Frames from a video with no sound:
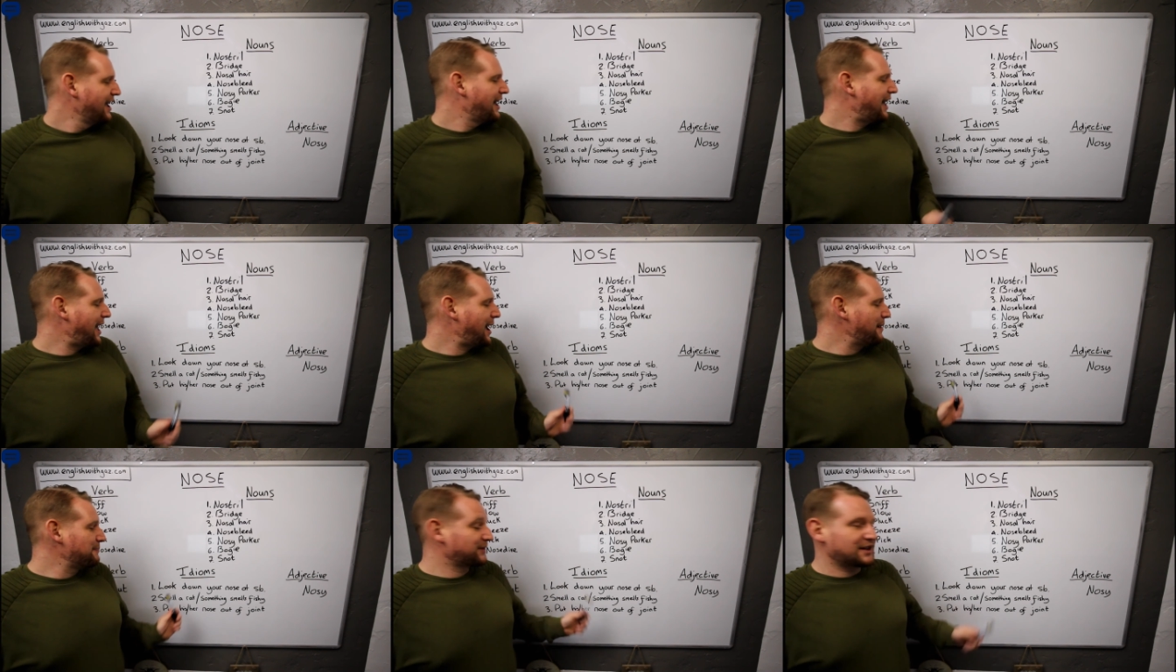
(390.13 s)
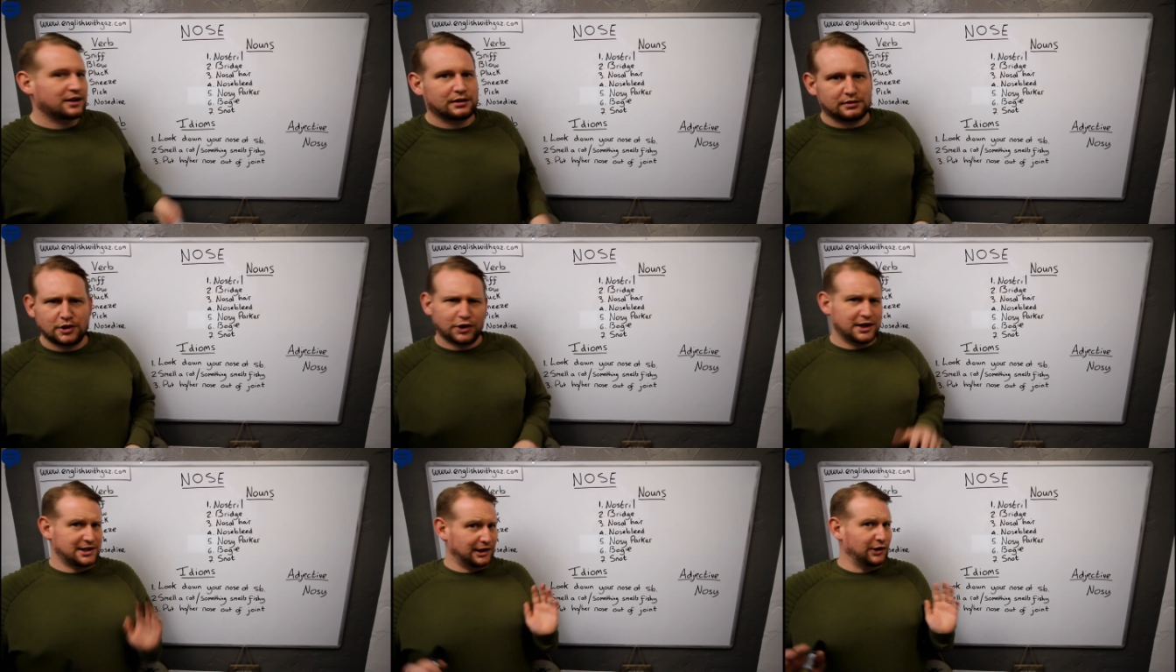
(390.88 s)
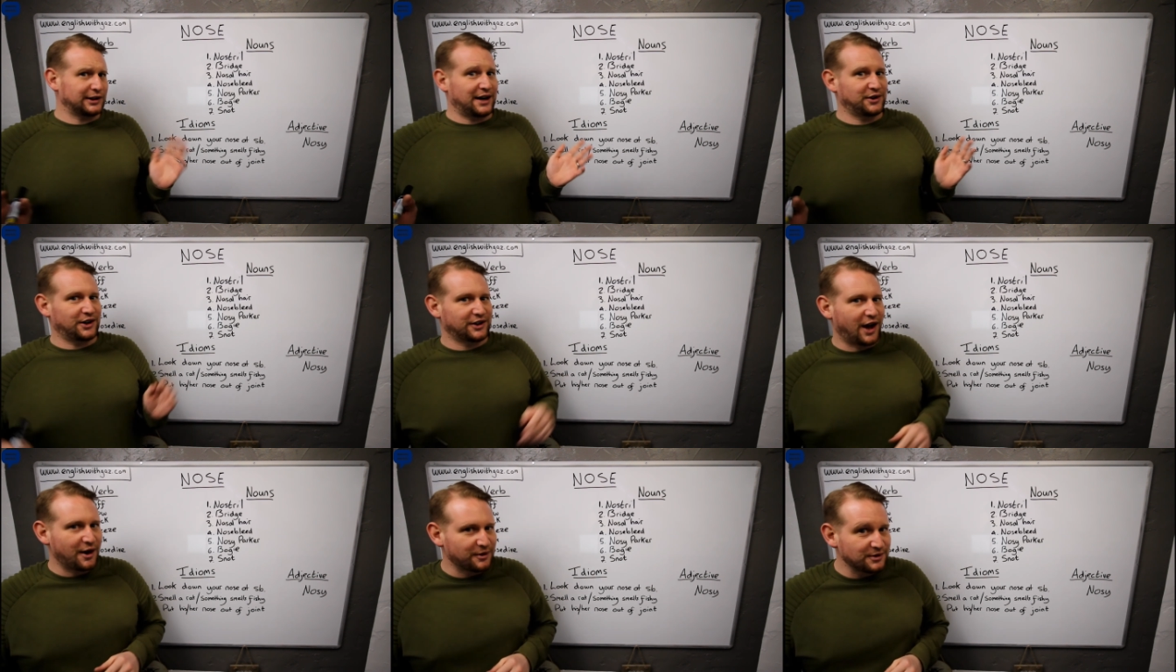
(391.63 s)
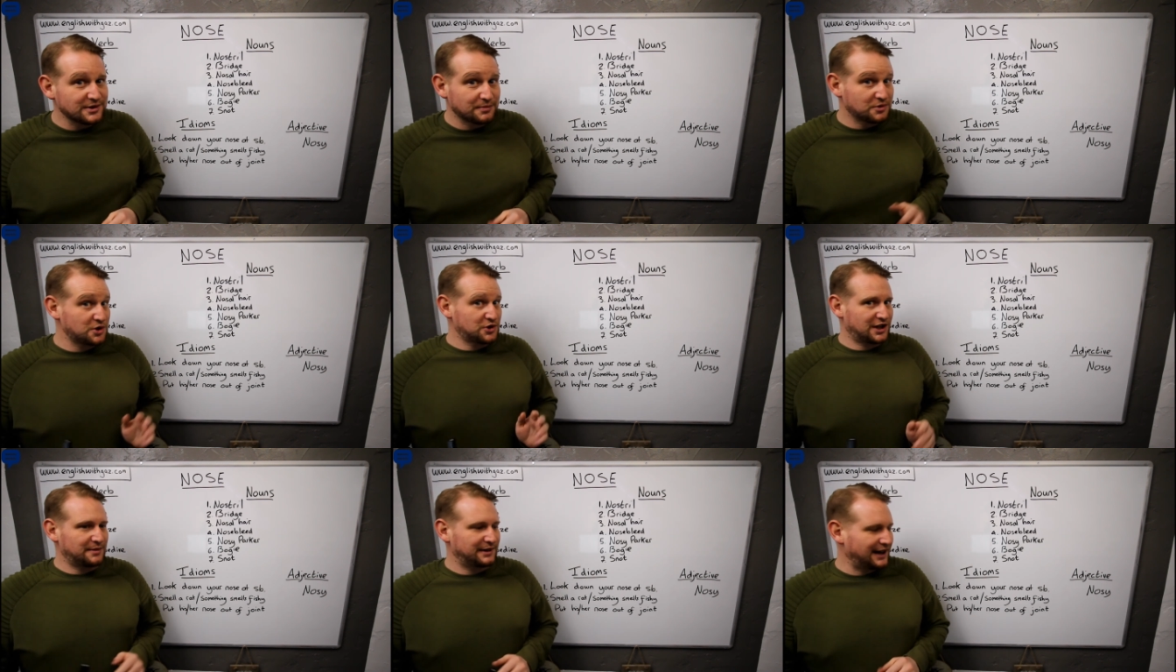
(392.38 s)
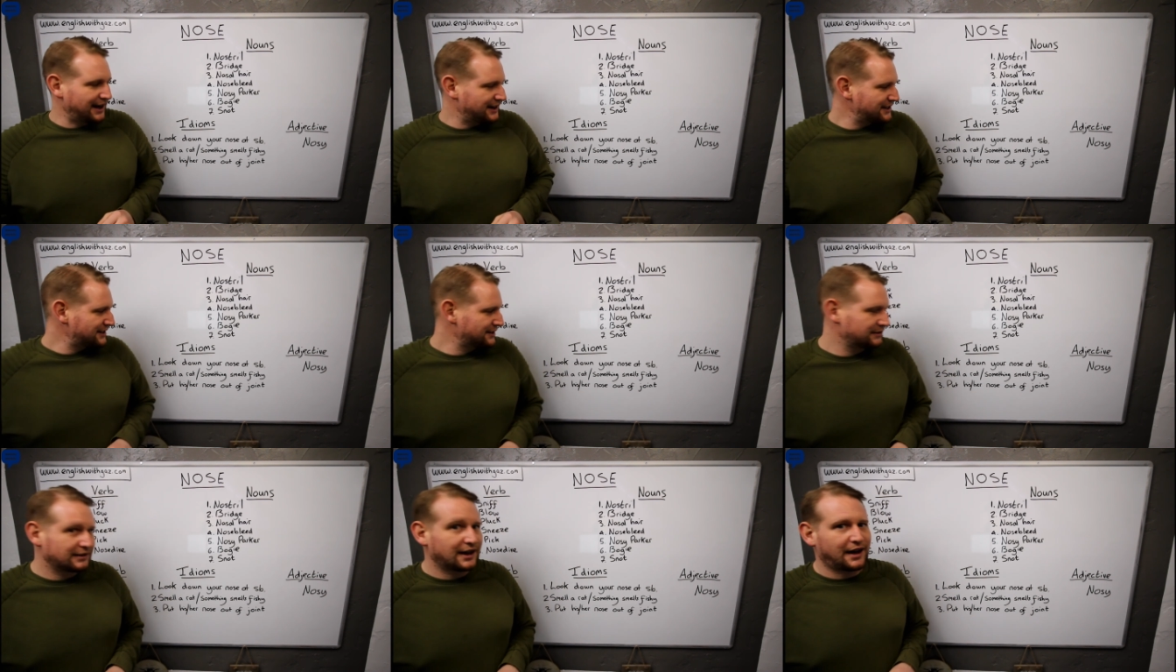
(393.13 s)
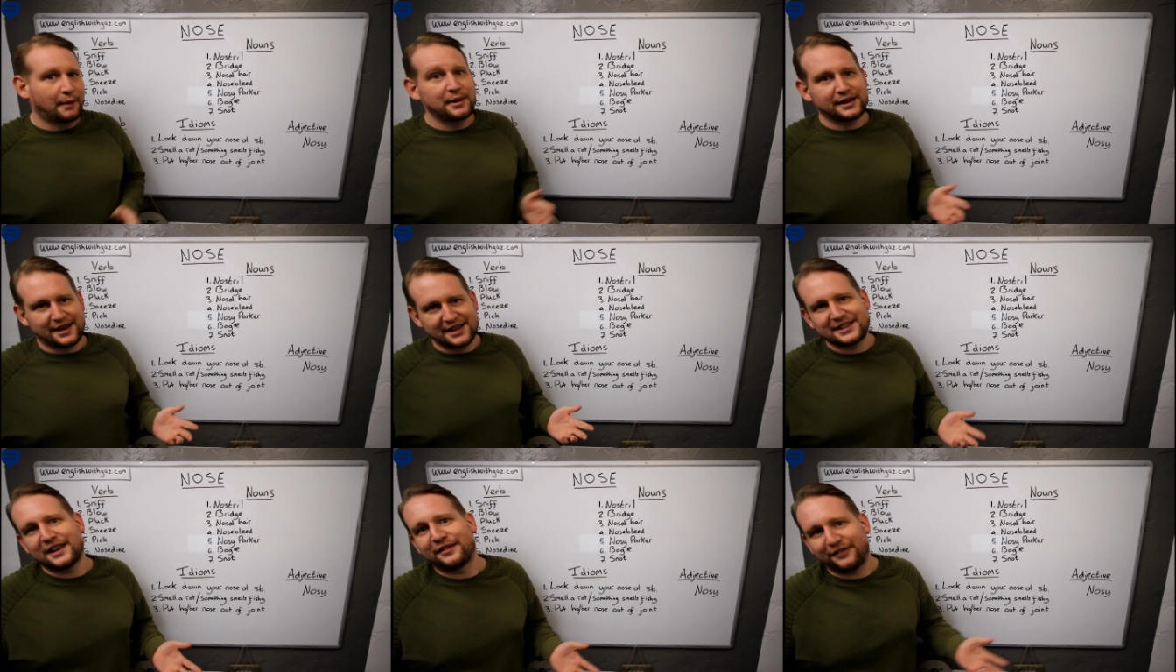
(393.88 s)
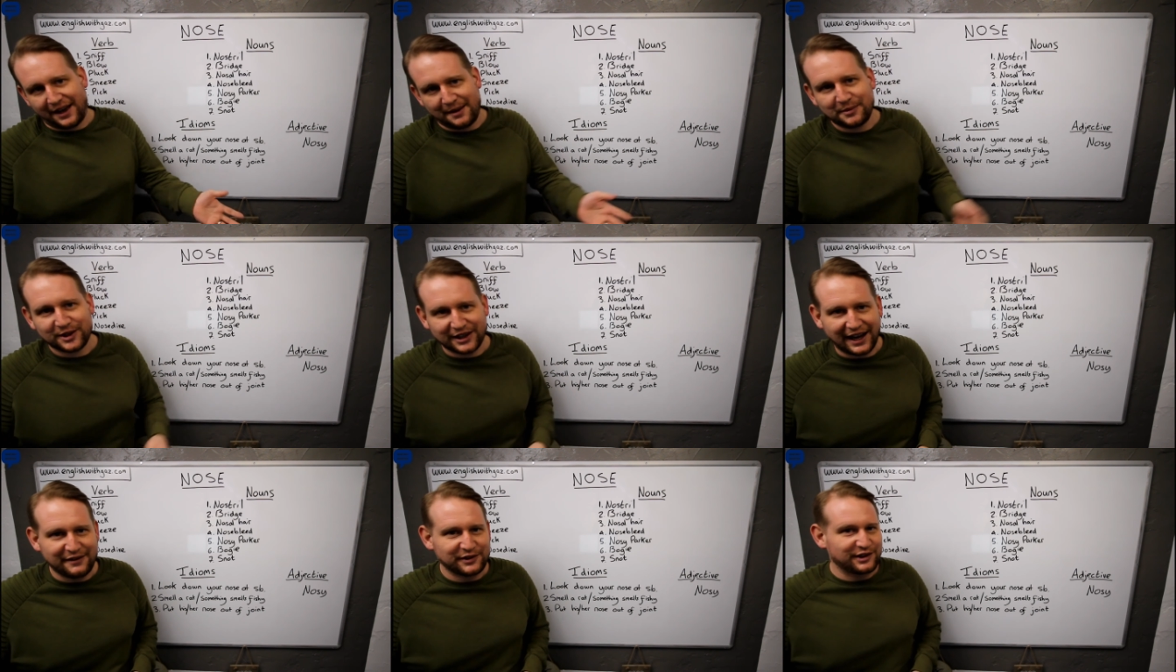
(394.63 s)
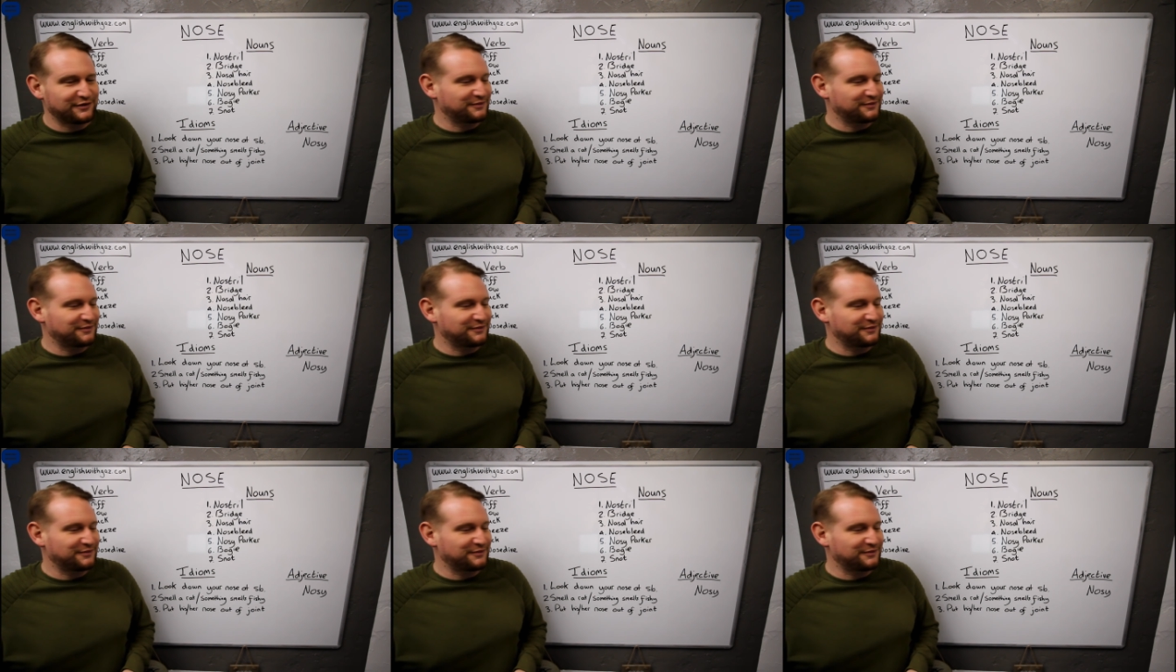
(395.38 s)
Um, no need to look down your nose. I'm just trying to be nice. I mean, as if I'm going to have enough